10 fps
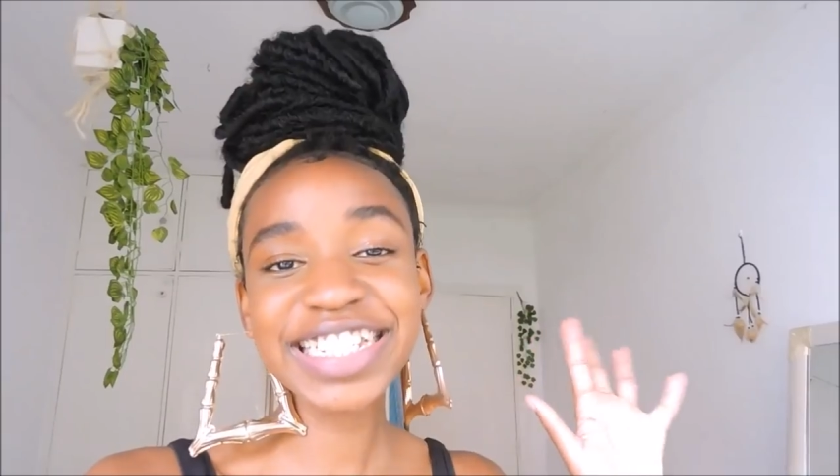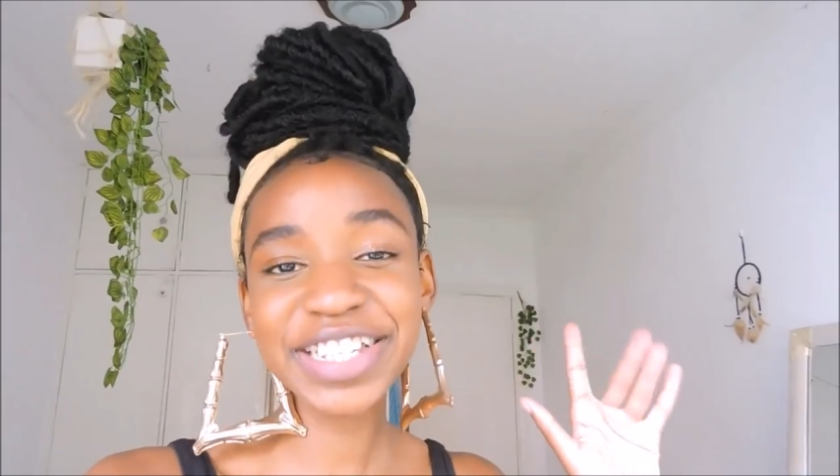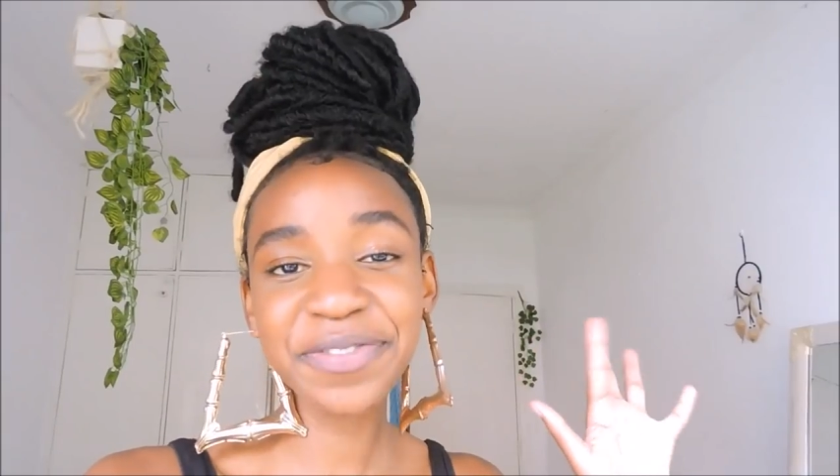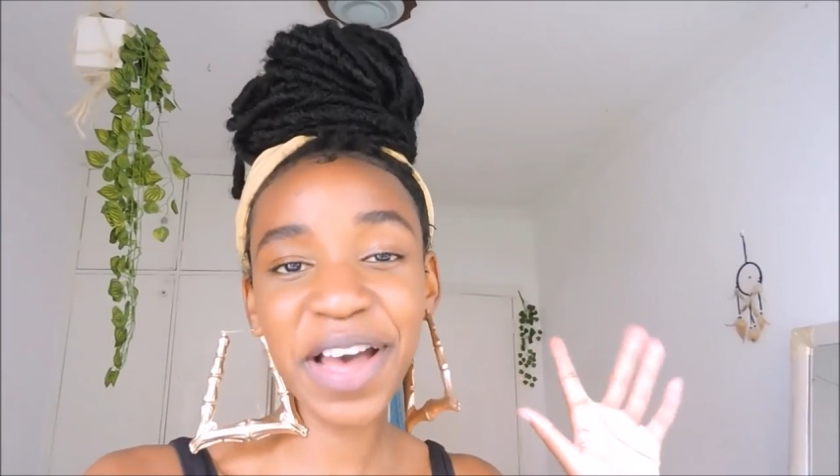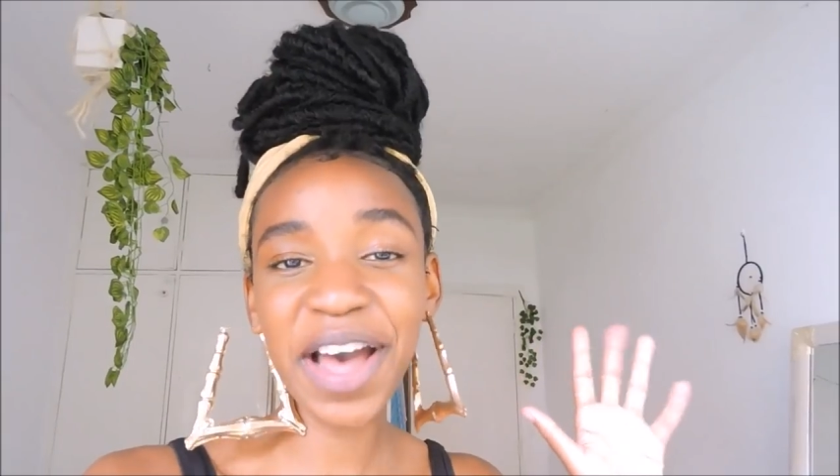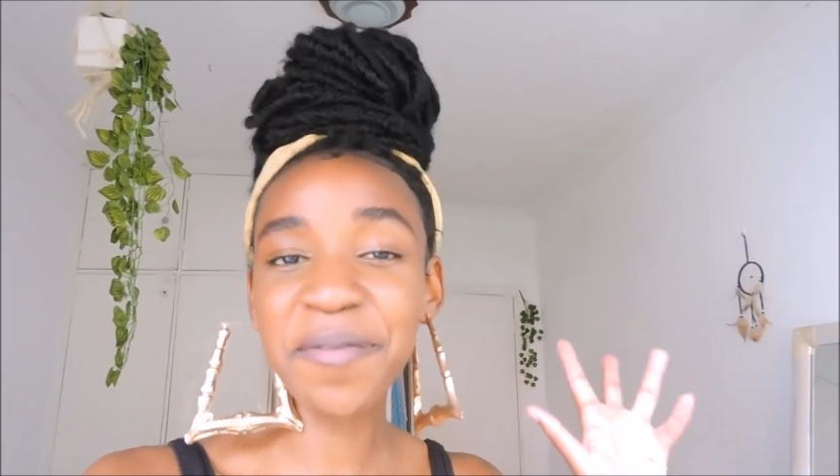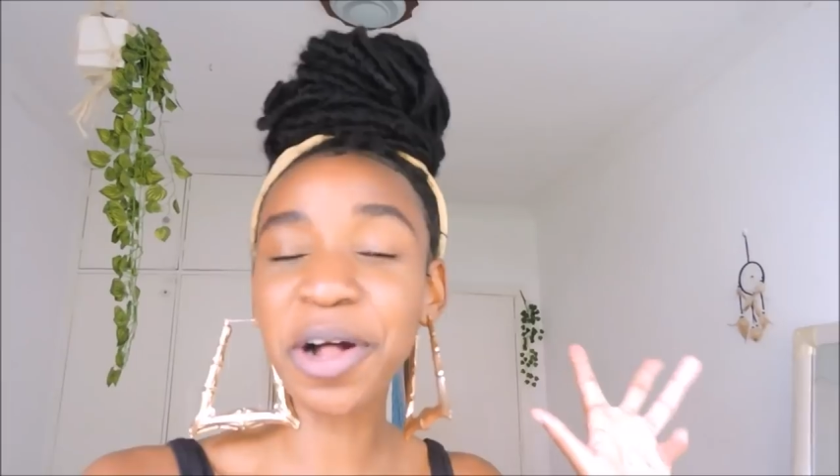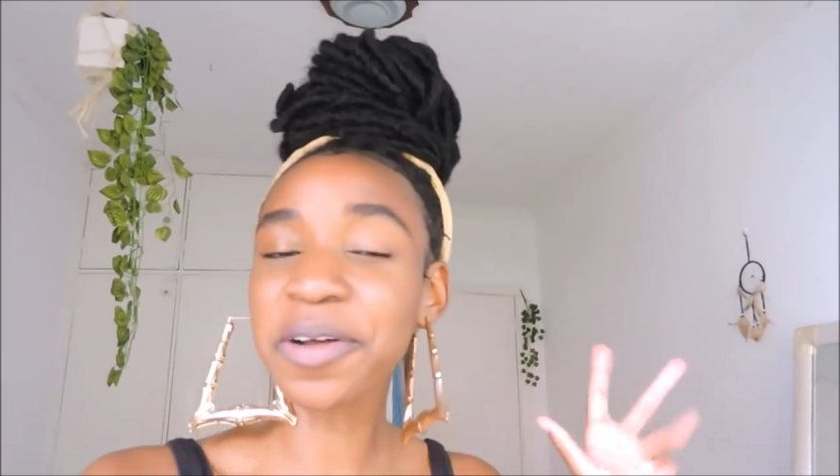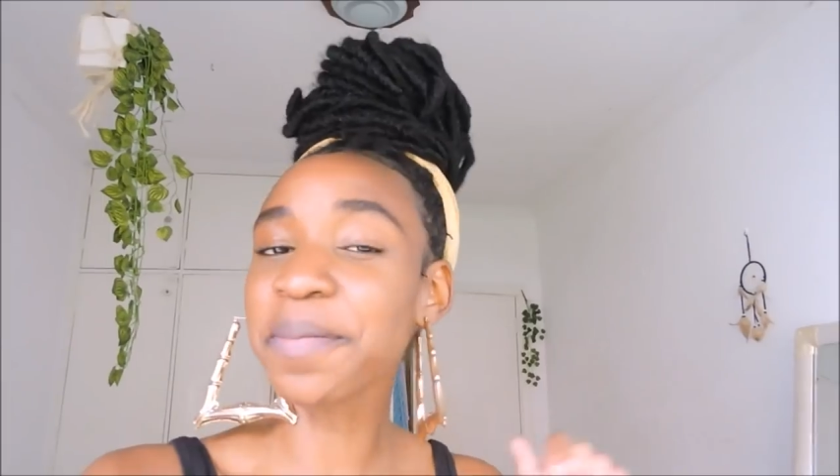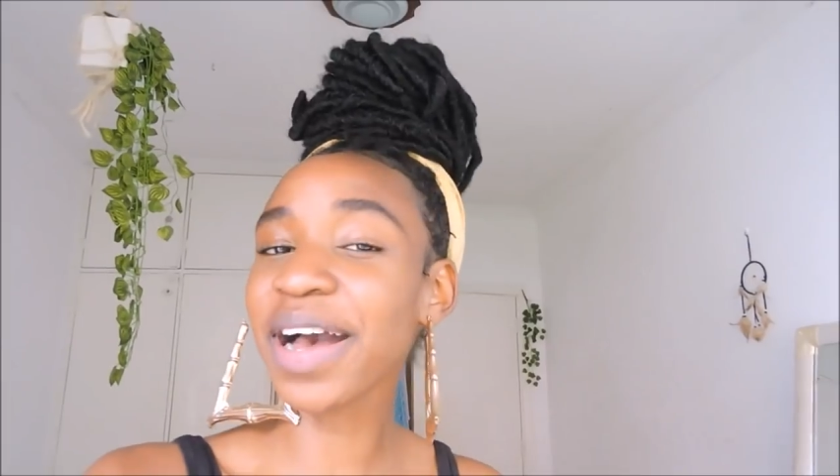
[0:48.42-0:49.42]
Tfam,
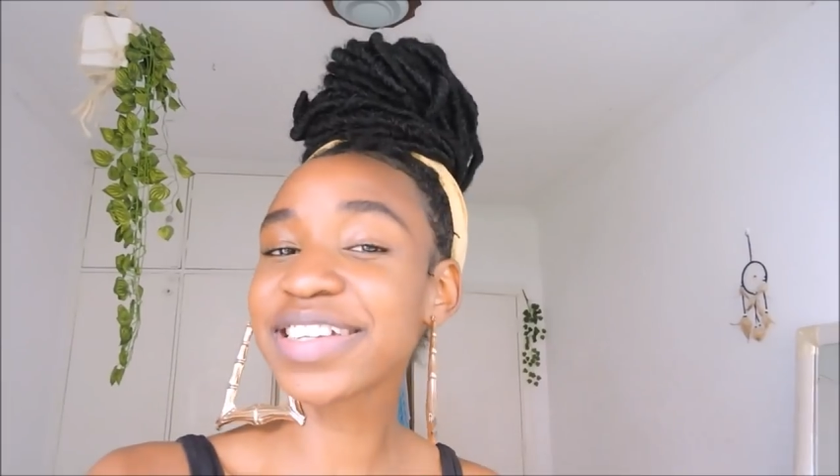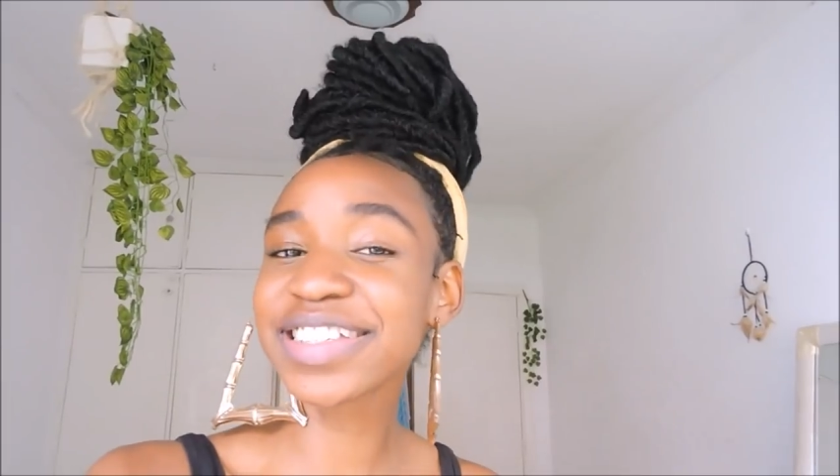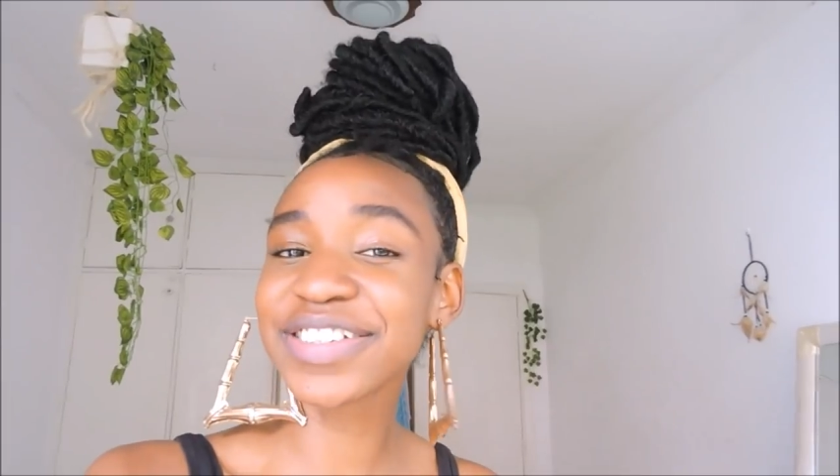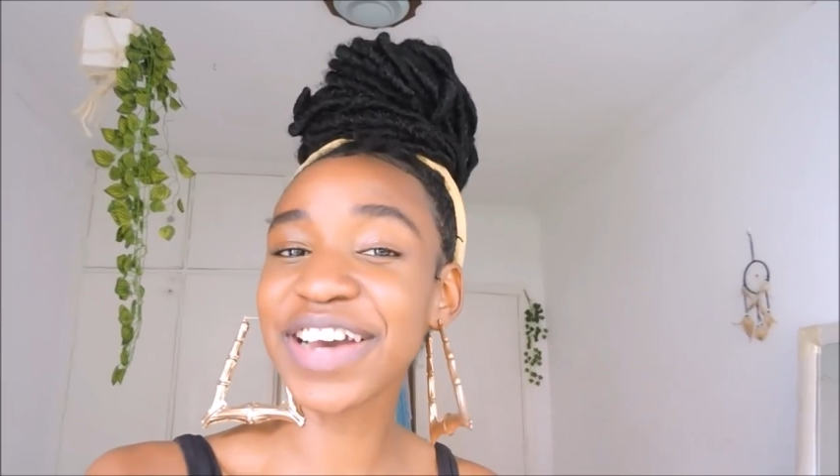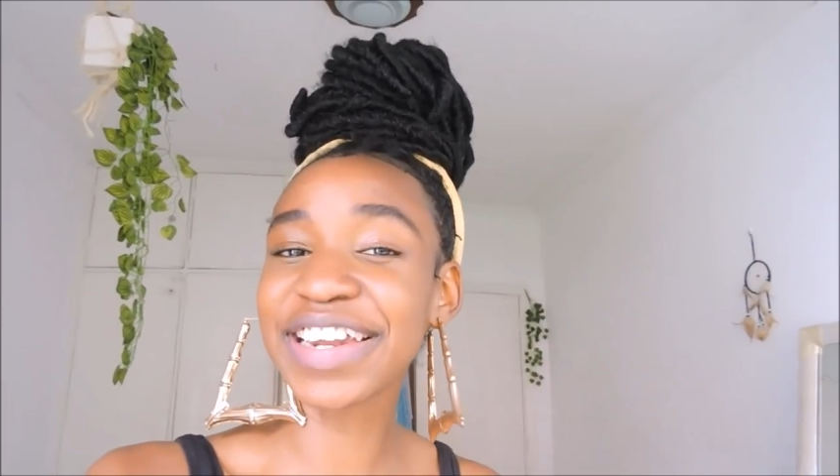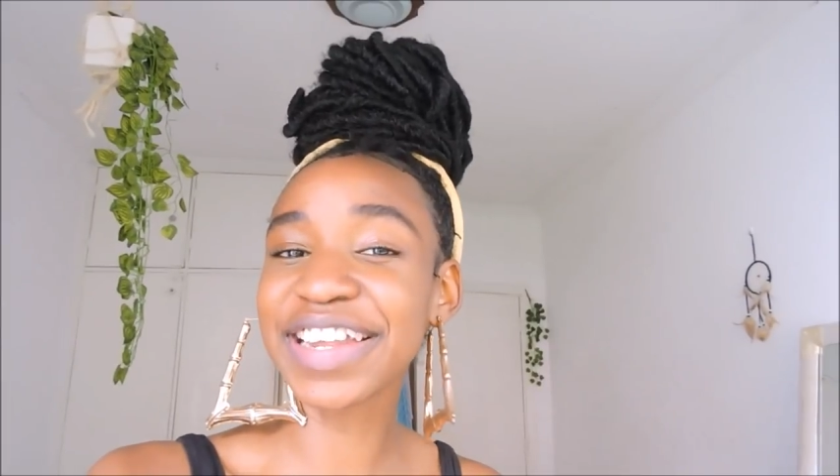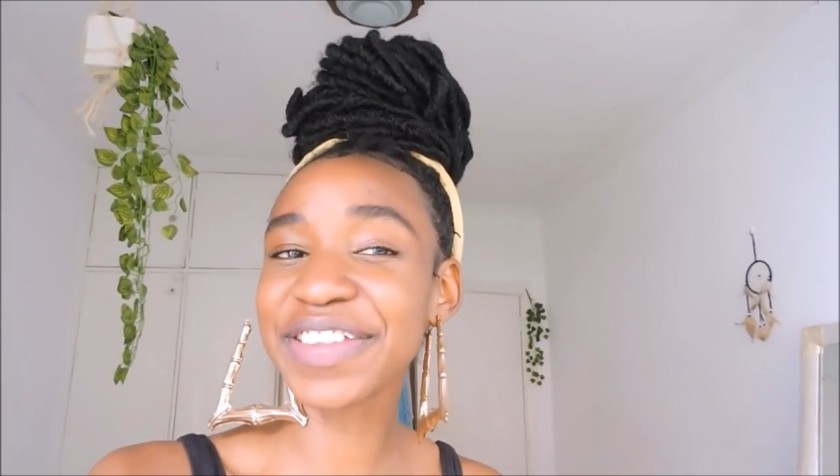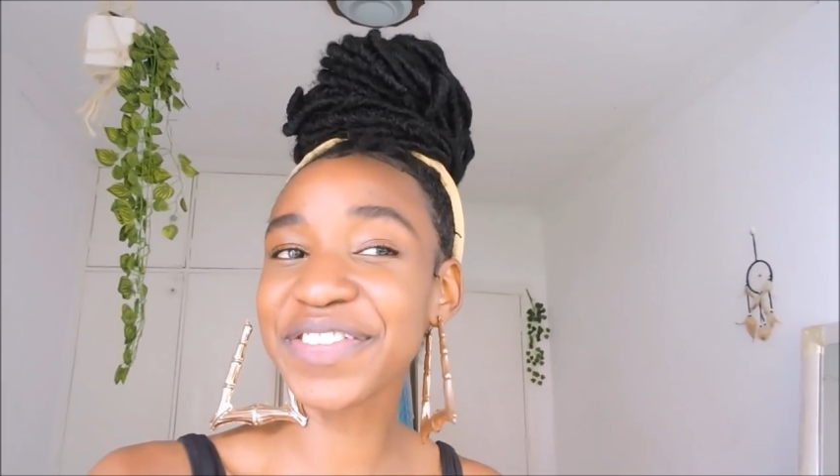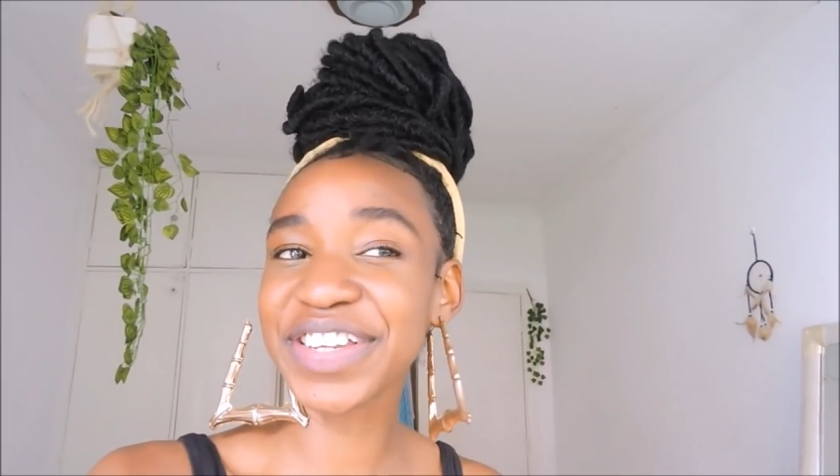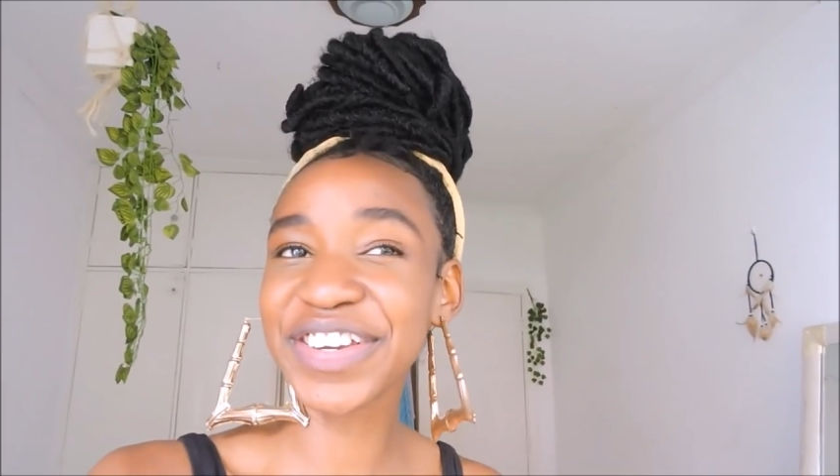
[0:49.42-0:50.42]
welcome back to another
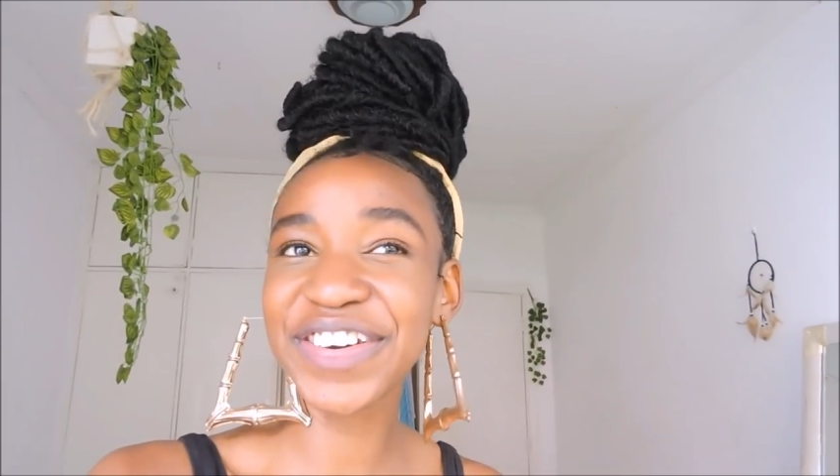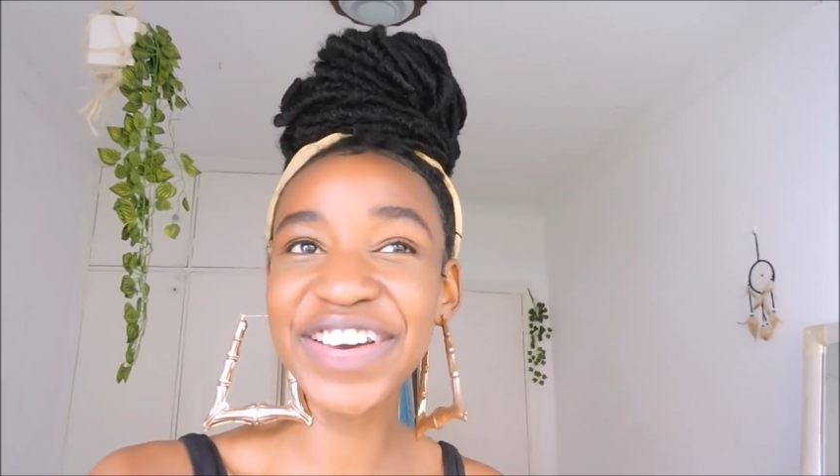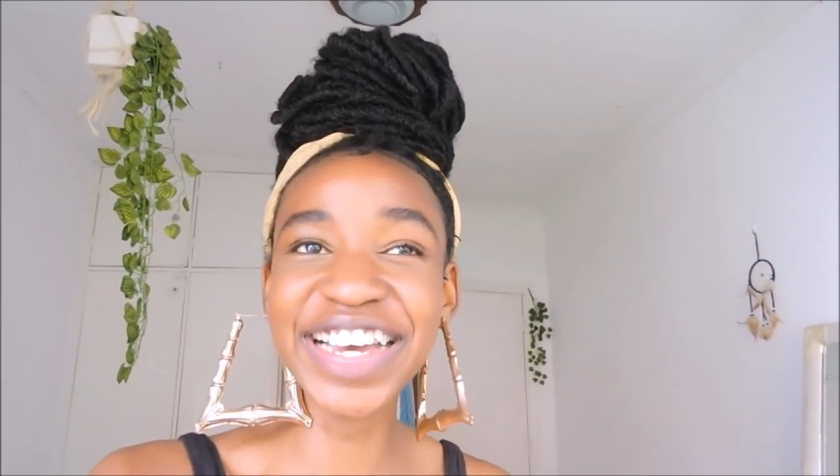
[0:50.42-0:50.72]
video.